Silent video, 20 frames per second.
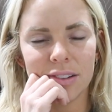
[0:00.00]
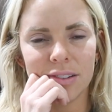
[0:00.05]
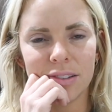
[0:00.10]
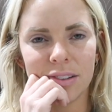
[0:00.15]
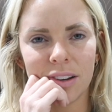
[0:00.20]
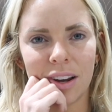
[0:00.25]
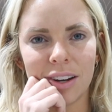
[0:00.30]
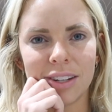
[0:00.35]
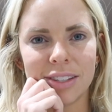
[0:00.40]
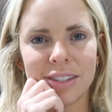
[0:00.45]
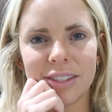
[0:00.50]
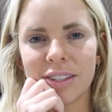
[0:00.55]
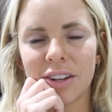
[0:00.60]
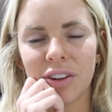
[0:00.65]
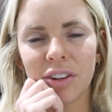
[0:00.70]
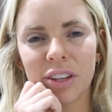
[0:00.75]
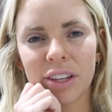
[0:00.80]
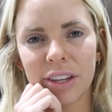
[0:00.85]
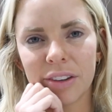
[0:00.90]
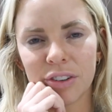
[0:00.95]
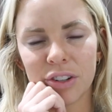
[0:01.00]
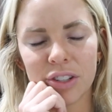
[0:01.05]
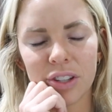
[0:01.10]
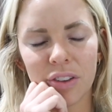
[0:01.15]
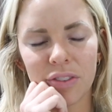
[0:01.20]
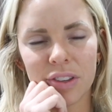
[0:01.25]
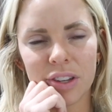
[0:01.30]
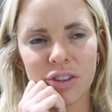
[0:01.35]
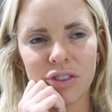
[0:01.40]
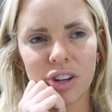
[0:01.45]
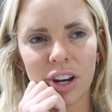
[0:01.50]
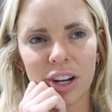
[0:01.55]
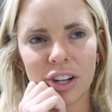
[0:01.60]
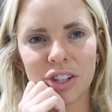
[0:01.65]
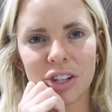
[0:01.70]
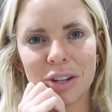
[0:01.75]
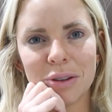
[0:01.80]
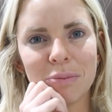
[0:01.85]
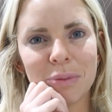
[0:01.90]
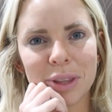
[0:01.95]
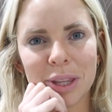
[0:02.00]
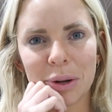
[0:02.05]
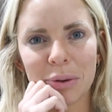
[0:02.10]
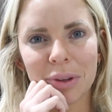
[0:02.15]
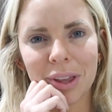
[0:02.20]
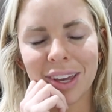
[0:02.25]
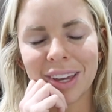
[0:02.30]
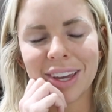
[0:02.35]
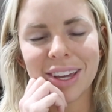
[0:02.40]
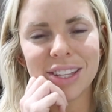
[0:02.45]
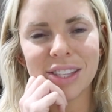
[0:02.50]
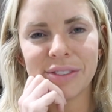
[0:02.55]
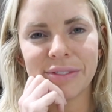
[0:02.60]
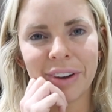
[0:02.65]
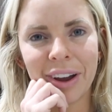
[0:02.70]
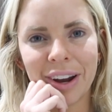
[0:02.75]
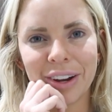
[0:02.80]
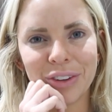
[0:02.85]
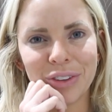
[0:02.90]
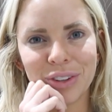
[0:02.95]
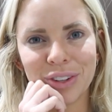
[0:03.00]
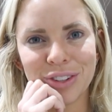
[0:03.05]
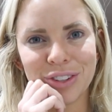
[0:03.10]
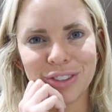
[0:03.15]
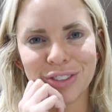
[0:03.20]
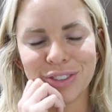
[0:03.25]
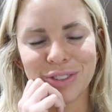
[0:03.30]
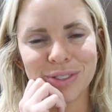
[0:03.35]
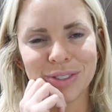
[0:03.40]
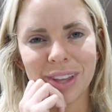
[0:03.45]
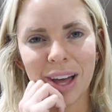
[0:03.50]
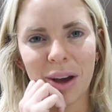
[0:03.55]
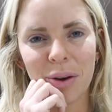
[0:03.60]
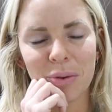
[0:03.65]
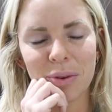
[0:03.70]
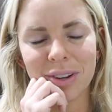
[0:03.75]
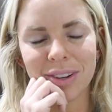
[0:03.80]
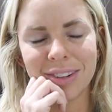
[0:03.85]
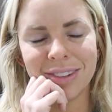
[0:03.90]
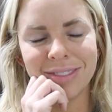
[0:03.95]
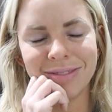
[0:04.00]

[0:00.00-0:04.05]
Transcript: not necessarily give yourself the injection, but they were like, it's fine, you can just use that one.